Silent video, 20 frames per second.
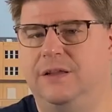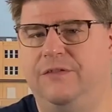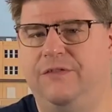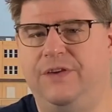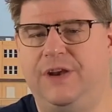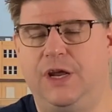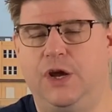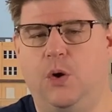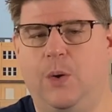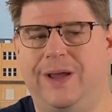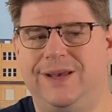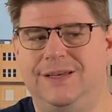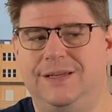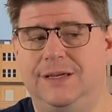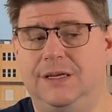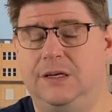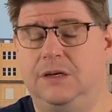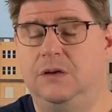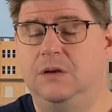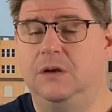to the video I
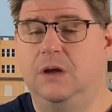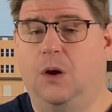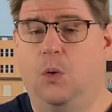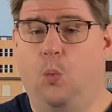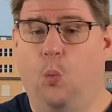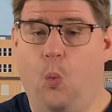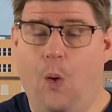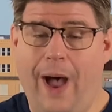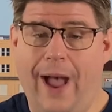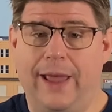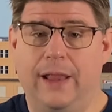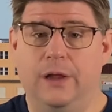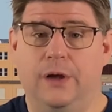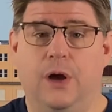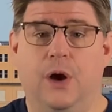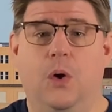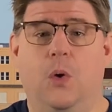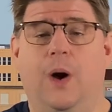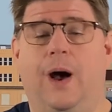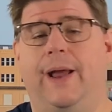did a while
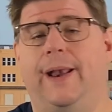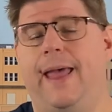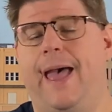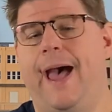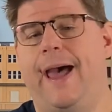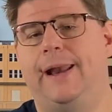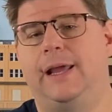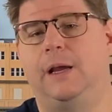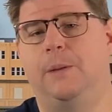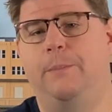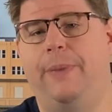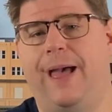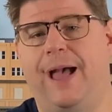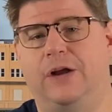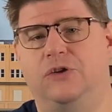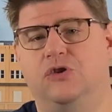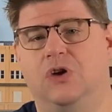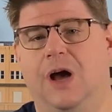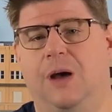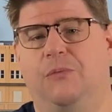ago on adding a
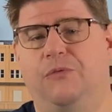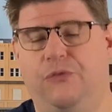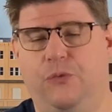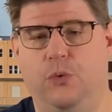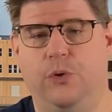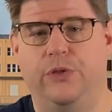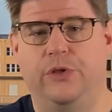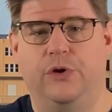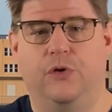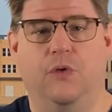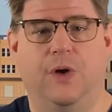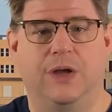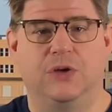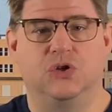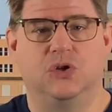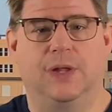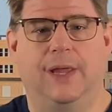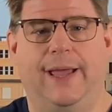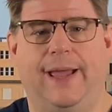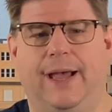backdrop for the
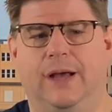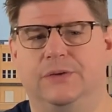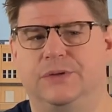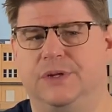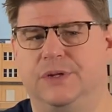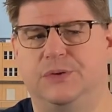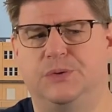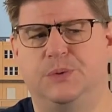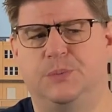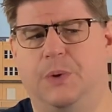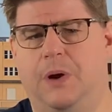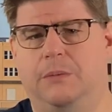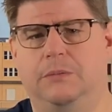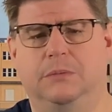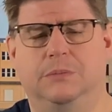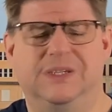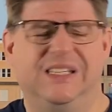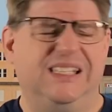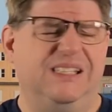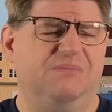grunge layout. So this was
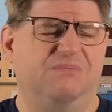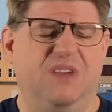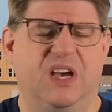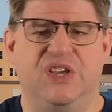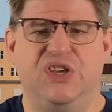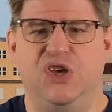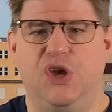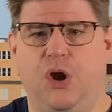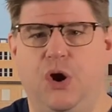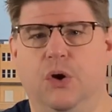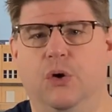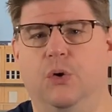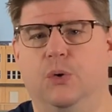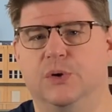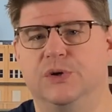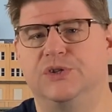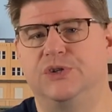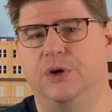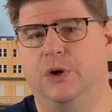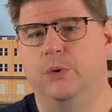probably a year
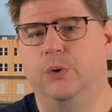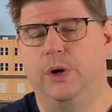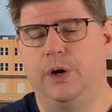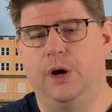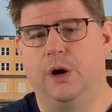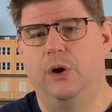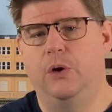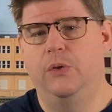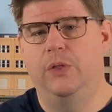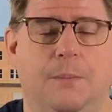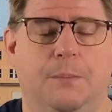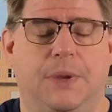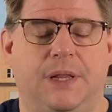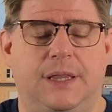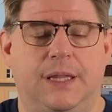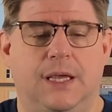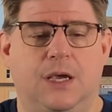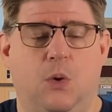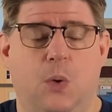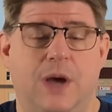or so ago.
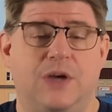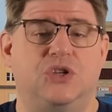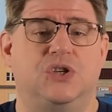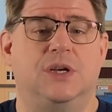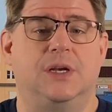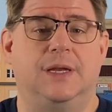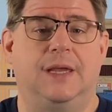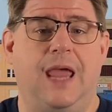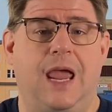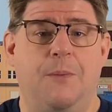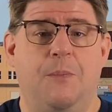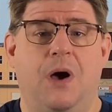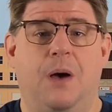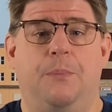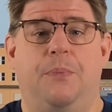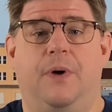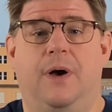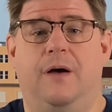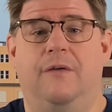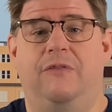But the question came
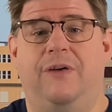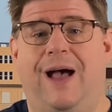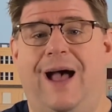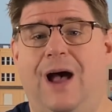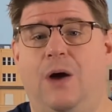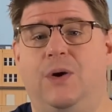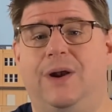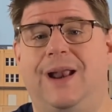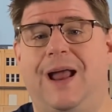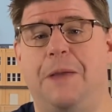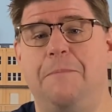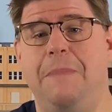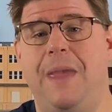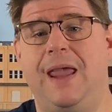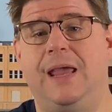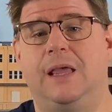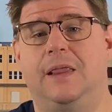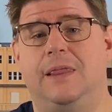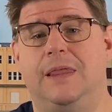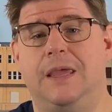up of, how did I
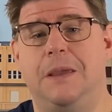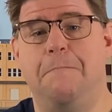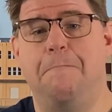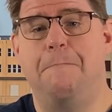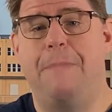make the